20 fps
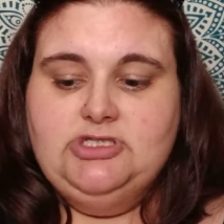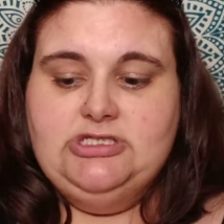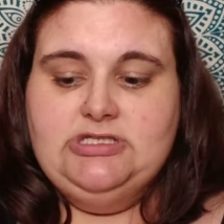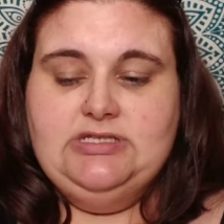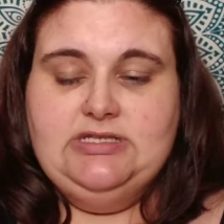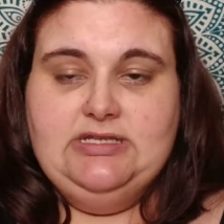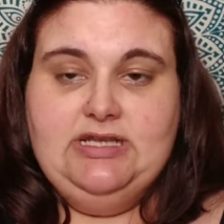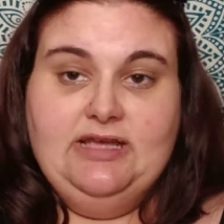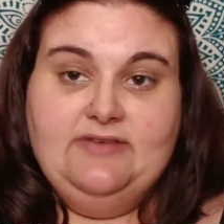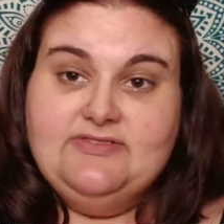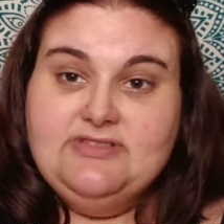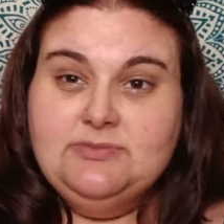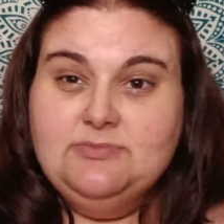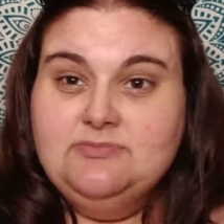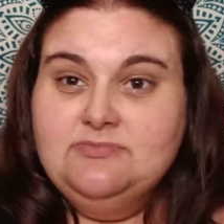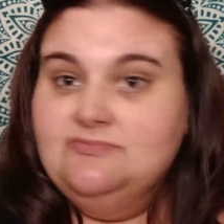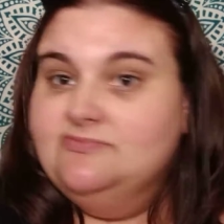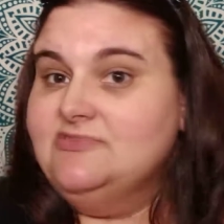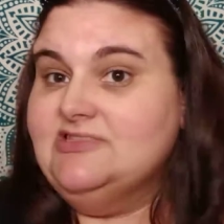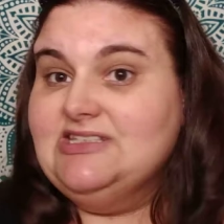She did have
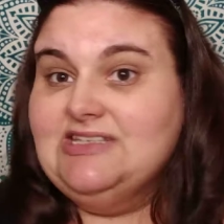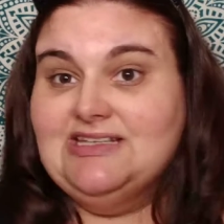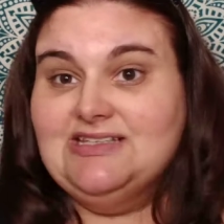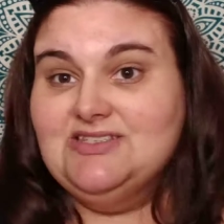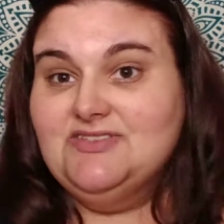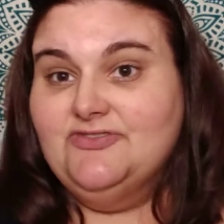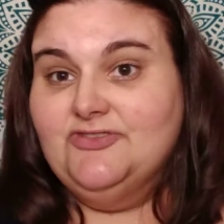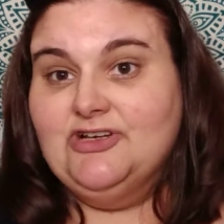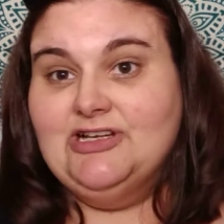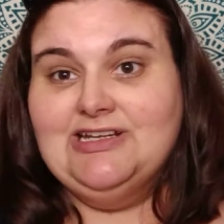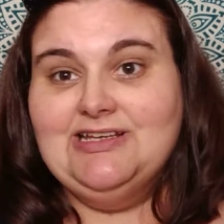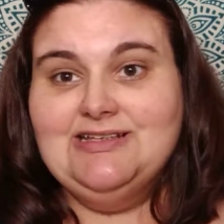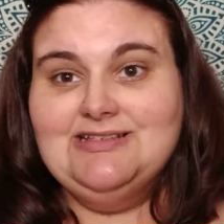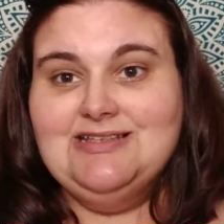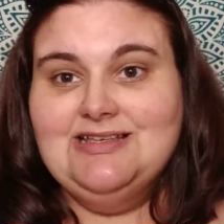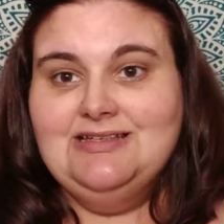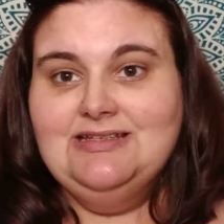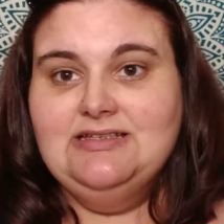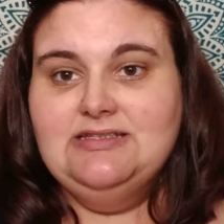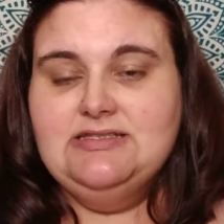some
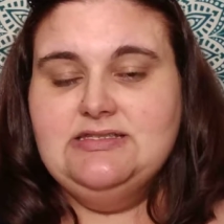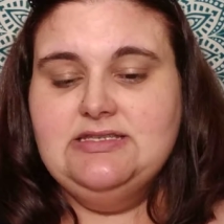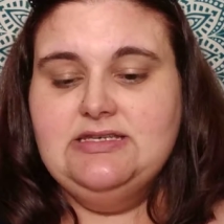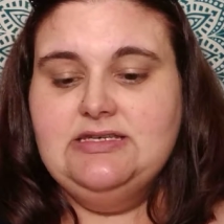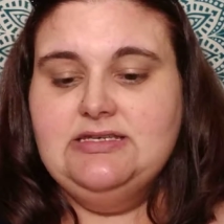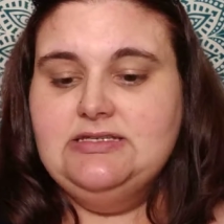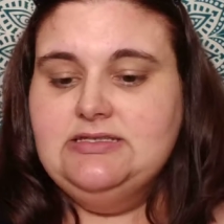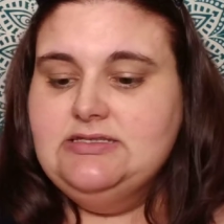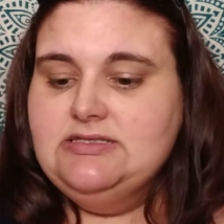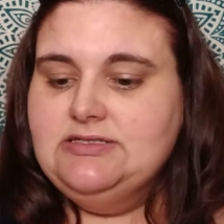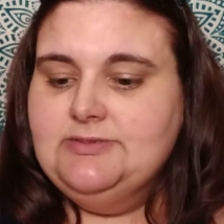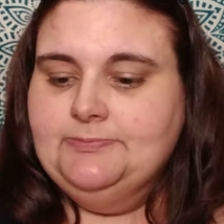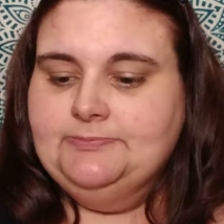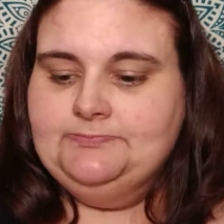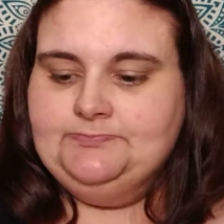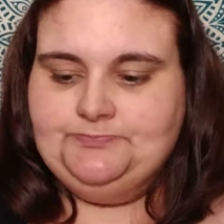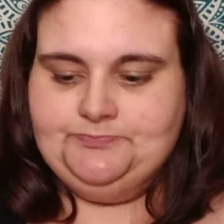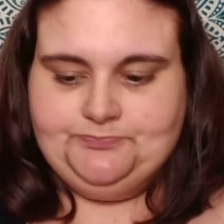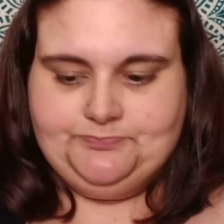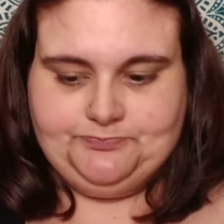schizophrenic tendencies,
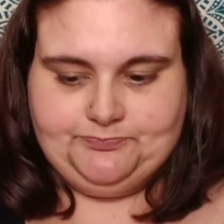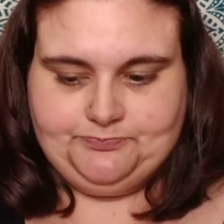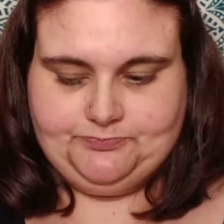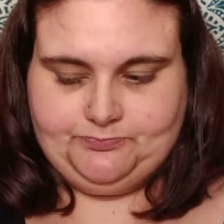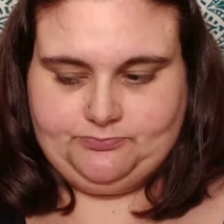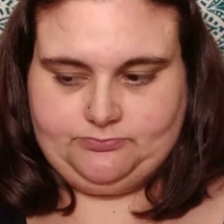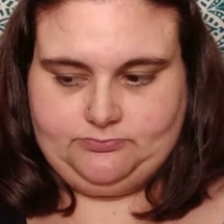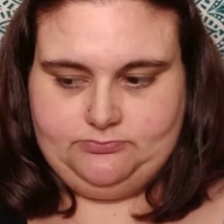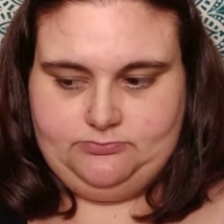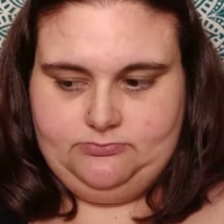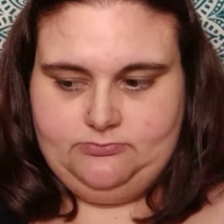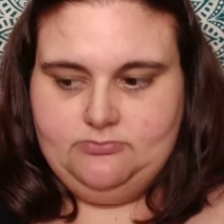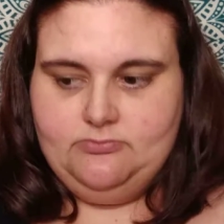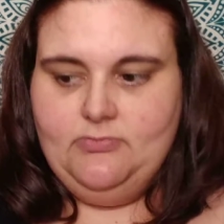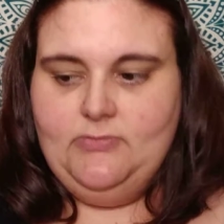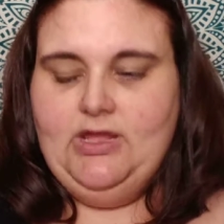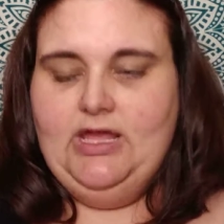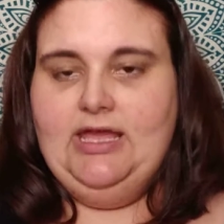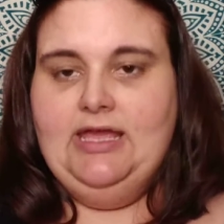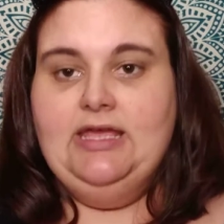
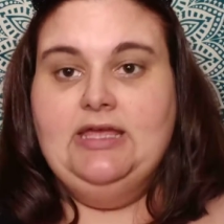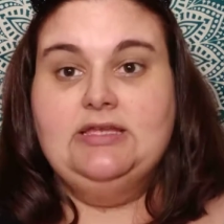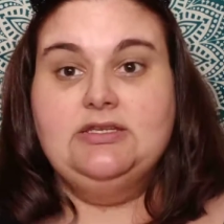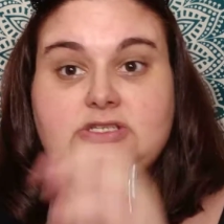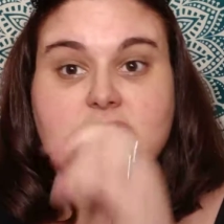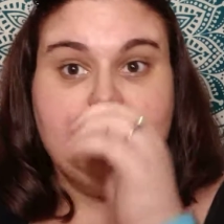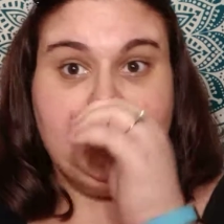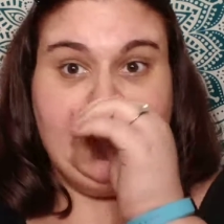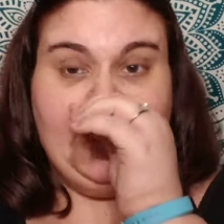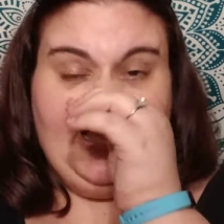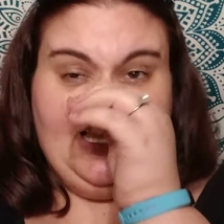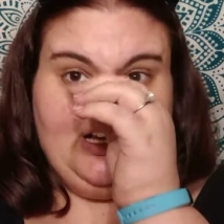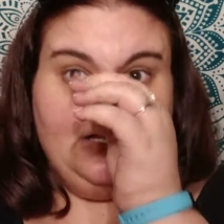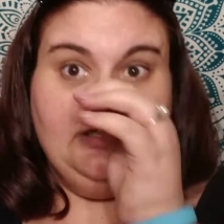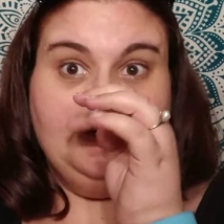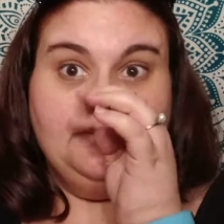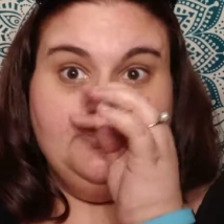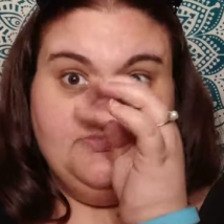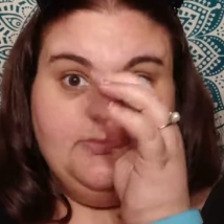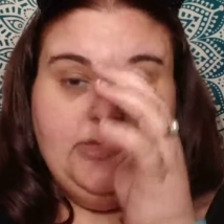and she
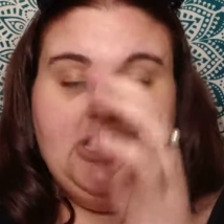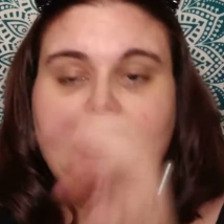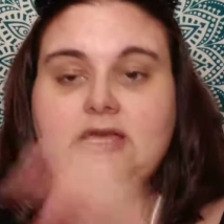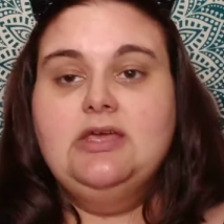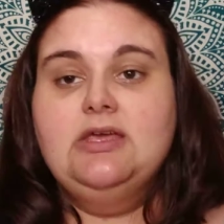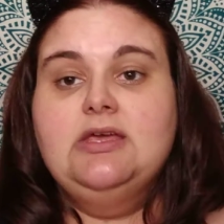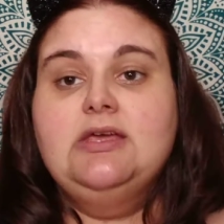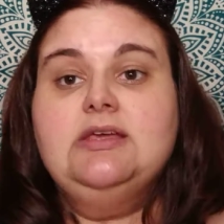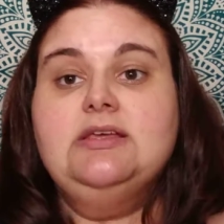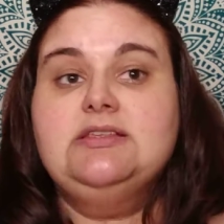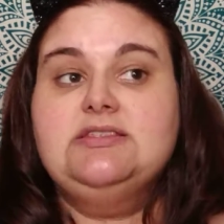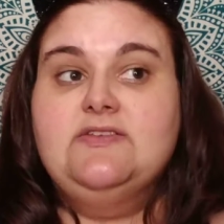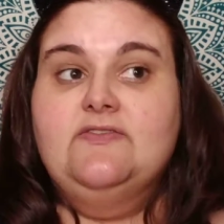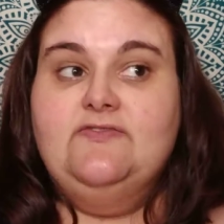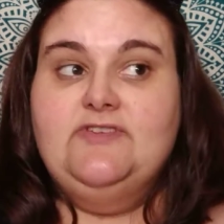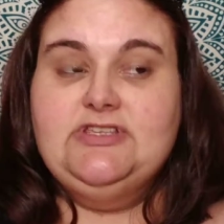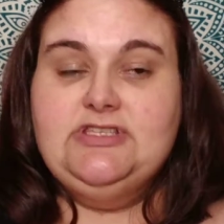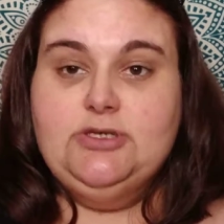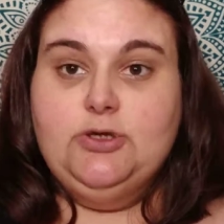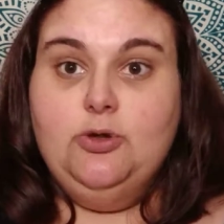had
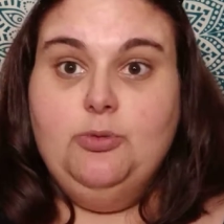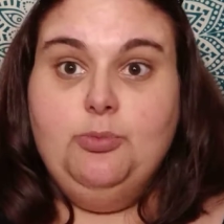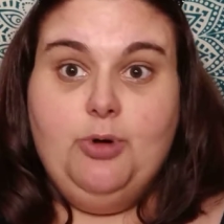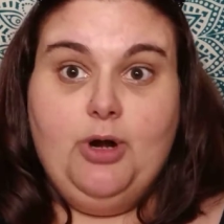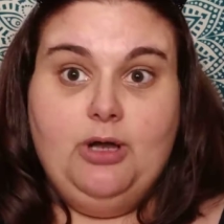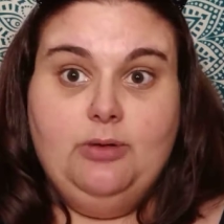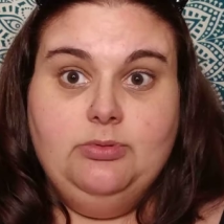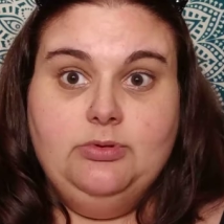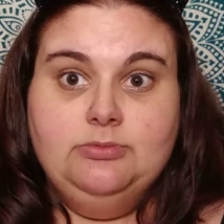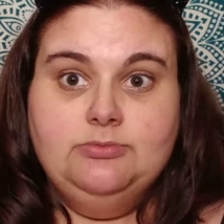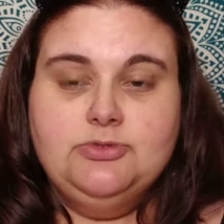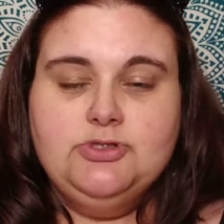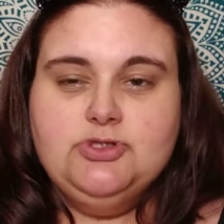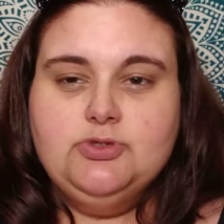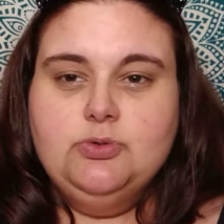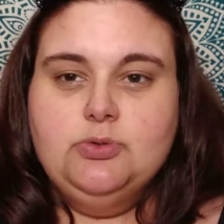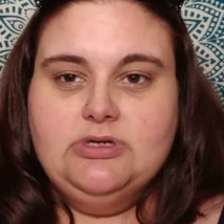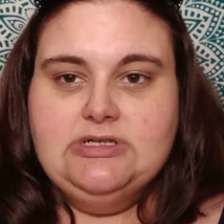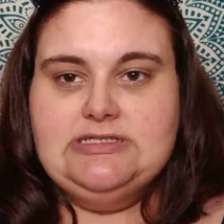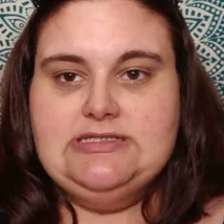some physical problems
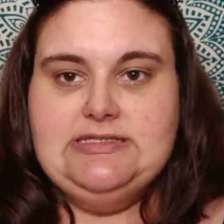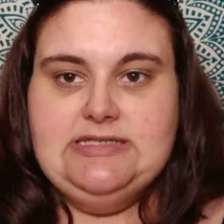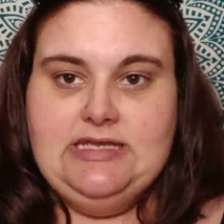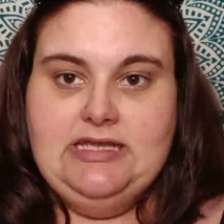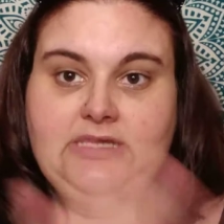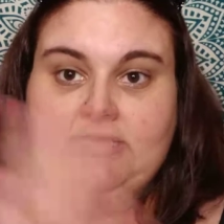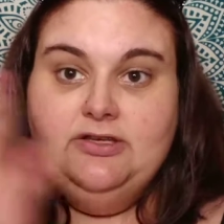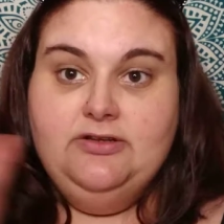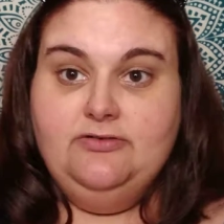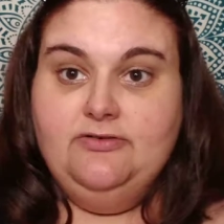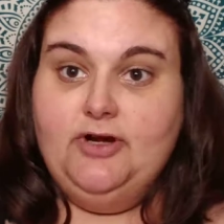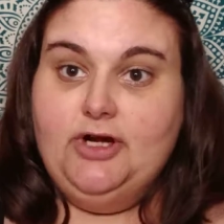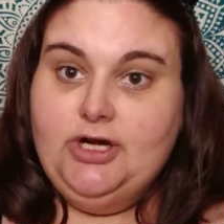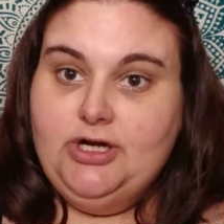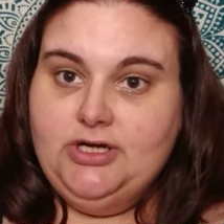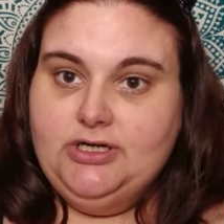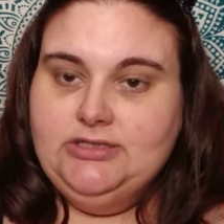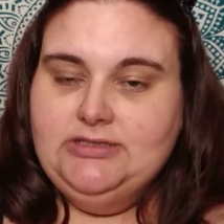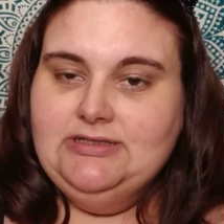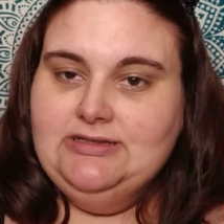towards the end of
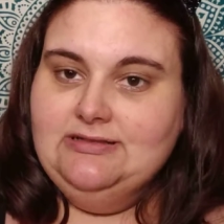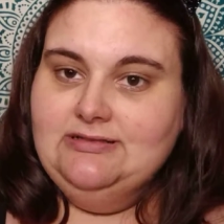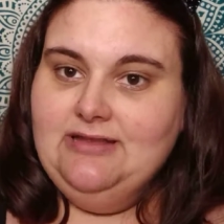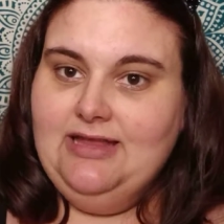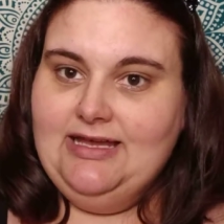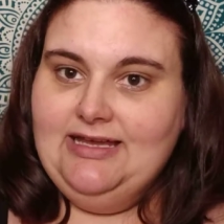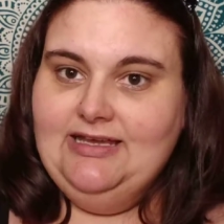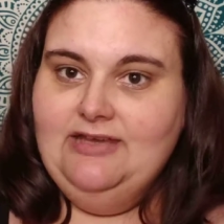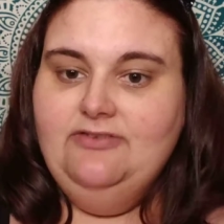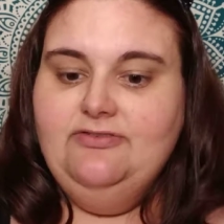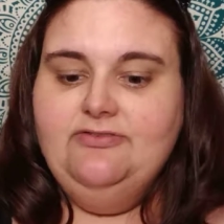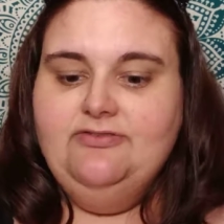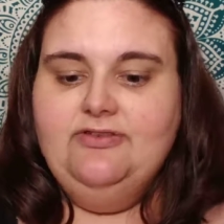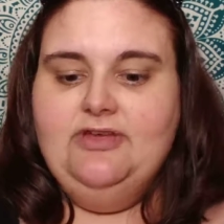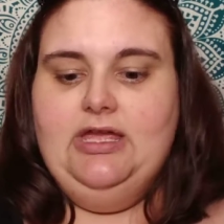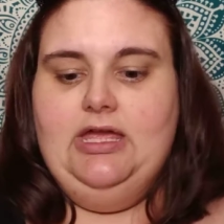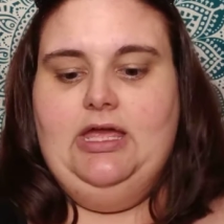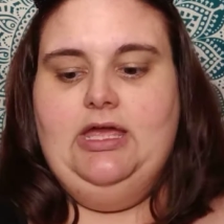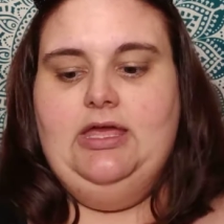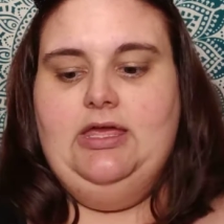her life,
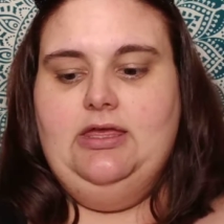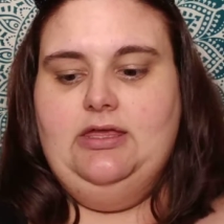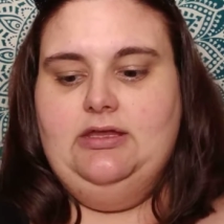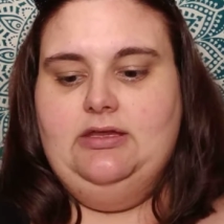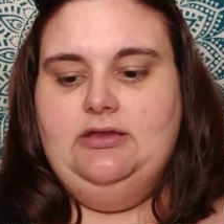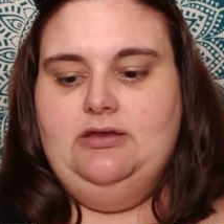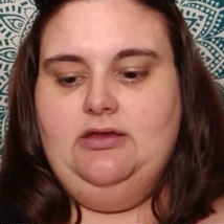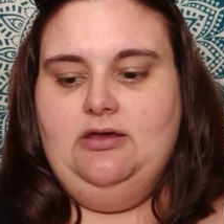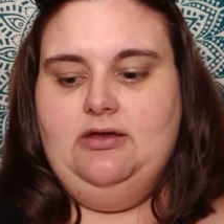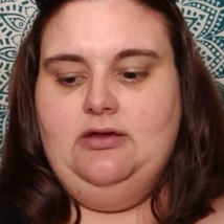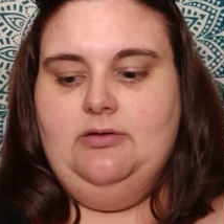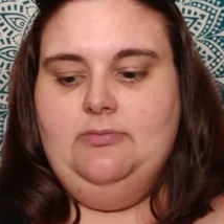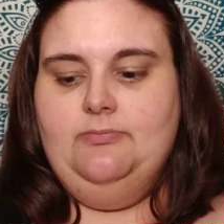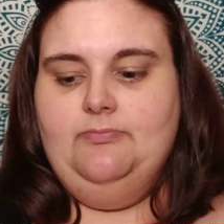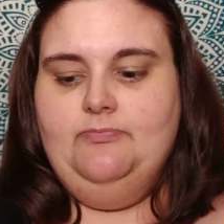and